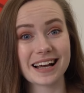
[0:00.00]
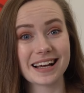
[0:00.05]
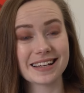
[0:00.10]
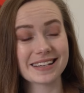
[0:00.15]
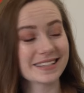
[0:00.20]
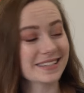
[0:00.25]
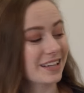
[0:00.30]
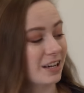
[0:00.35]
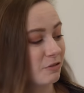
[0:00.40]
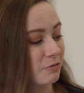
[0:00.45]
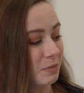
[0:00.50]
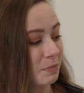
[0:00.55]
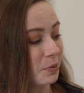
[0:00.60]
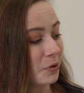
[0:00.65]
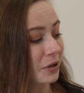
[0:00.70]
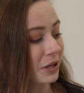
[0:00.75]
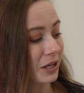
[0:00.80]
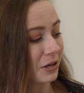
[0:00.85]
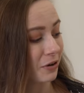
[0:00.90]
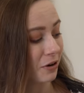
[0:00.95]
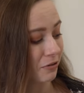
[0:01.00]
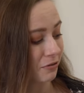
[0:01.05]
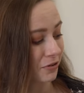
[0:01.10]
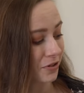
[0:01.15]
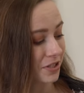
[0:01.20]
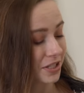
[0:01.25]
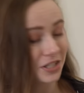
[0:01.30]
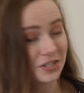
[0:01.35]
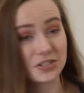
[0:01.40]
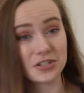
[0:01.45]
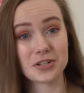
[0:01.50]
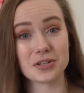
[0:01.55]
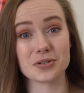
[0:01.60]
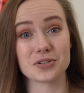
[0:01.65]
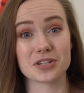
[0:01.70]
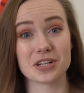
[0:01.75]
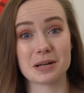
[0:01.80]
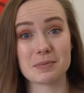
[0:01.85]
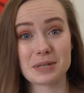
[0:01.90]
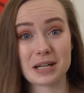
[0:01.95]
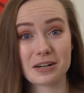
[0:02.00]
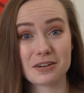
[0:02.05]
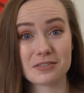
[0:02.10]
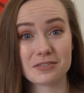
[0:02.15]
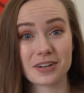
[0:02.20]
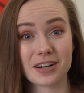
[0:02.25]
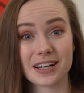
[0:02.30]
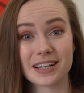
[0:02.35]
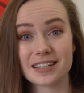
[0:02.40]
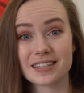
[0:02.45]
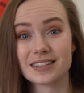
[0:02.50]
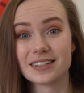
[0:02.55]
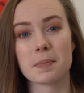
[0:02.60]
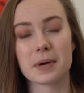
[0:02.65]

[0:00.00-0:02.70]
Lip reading: and I've been putting it off because it's huge and I'm terrified.